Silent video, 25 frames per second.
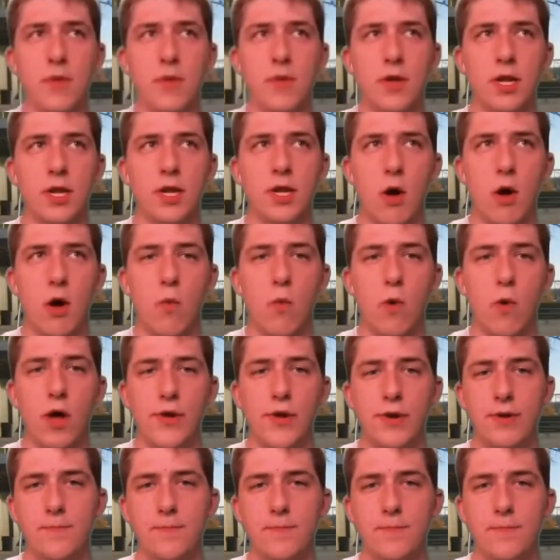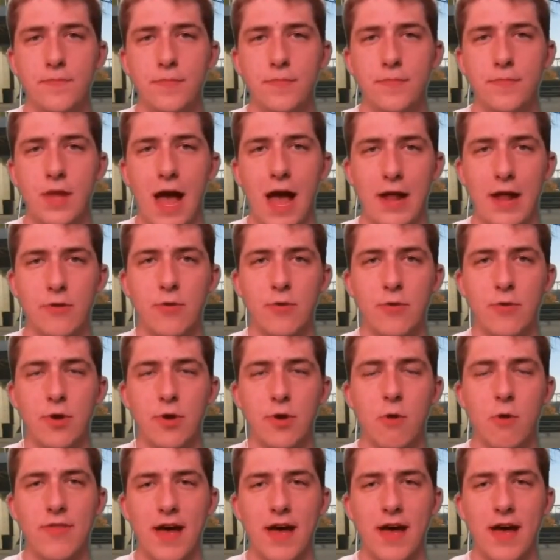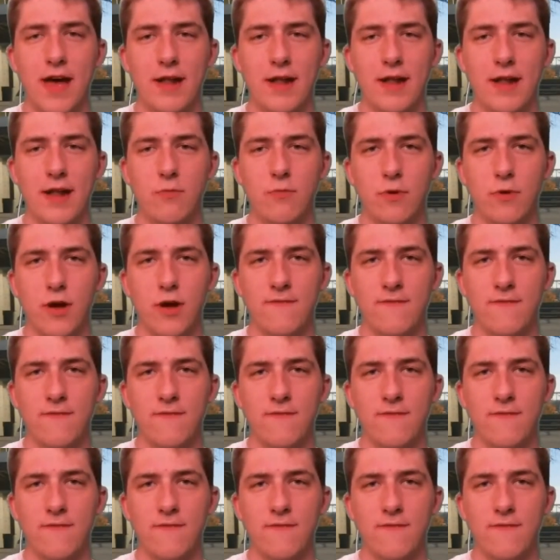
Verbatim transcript: you know what? I don't know how that